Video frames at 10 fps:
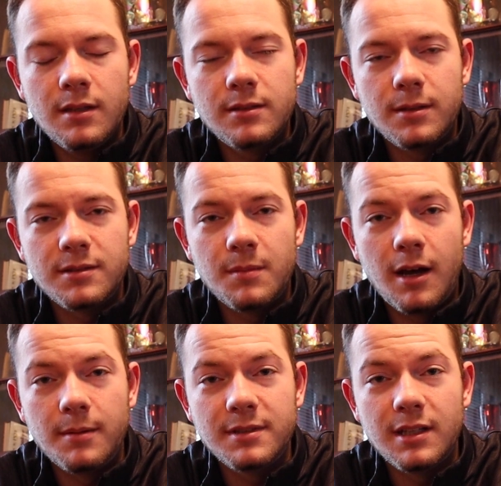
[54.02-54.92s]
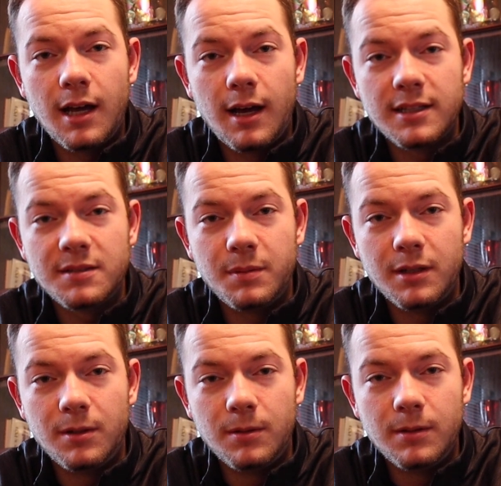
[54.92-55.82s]
So his mom's in the
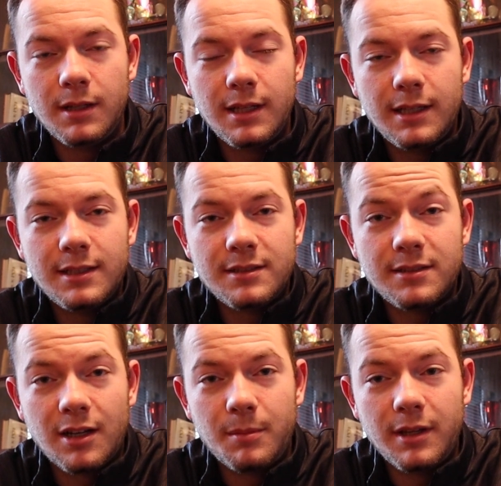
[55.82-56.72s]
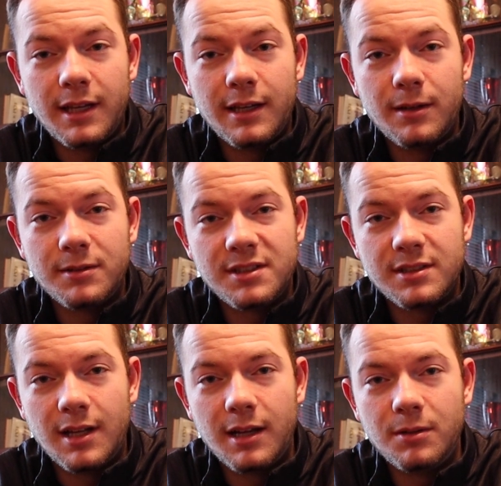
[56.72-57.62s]
hospital. She's terminally ill.
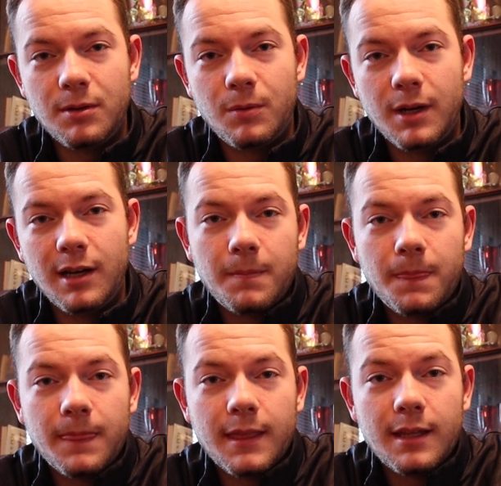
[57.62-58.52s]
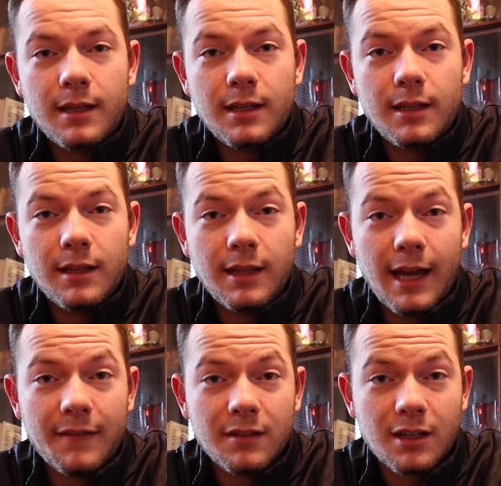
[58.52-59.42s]
She's not doing well. They
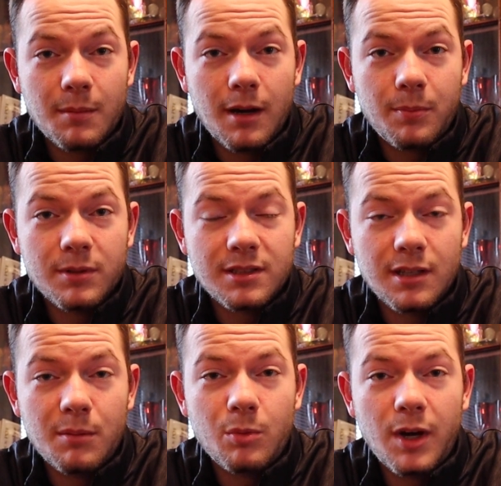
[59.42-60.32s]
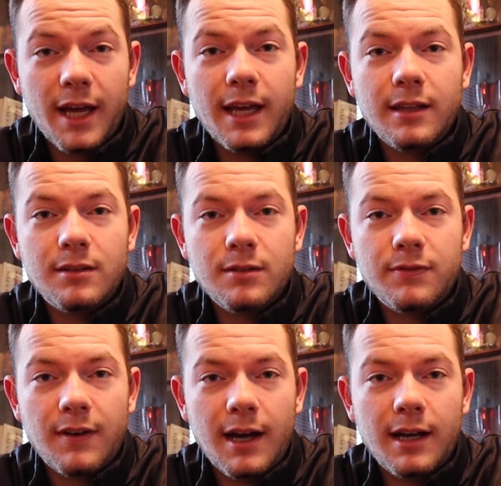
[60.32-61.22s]
have to come up with some way to
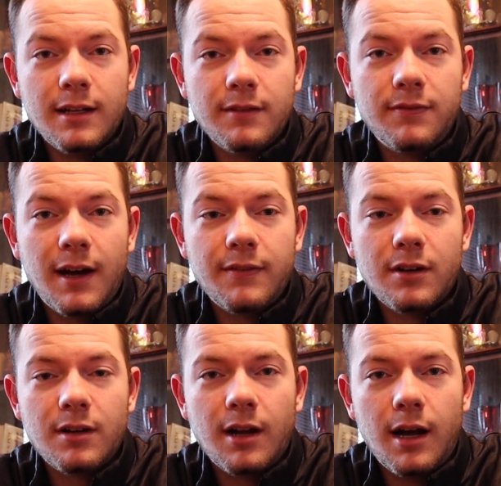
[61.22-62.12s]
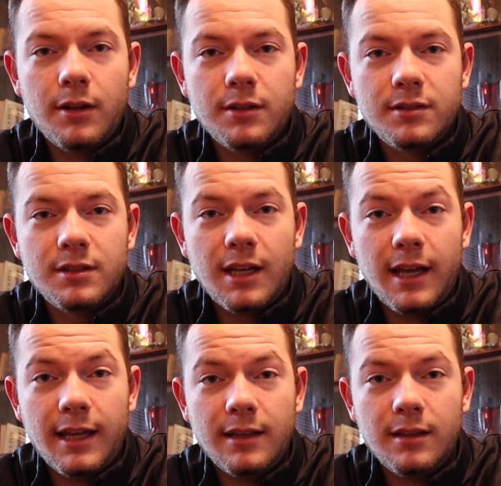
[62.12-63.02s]
find $500,
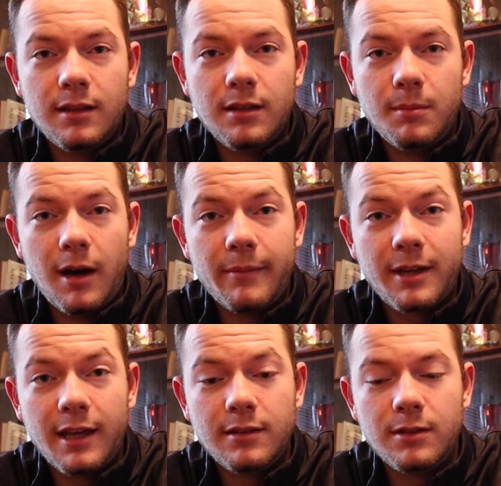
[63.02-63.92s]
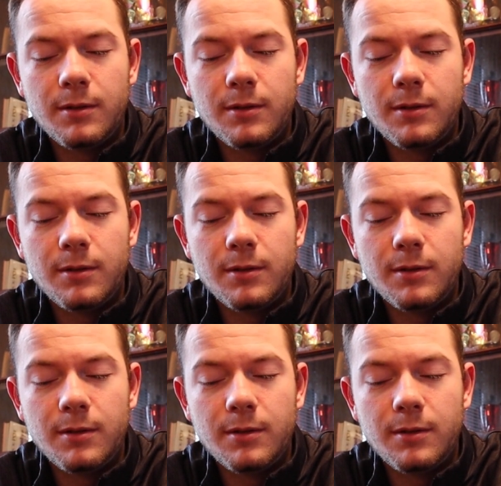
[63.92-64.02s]
and the mom can't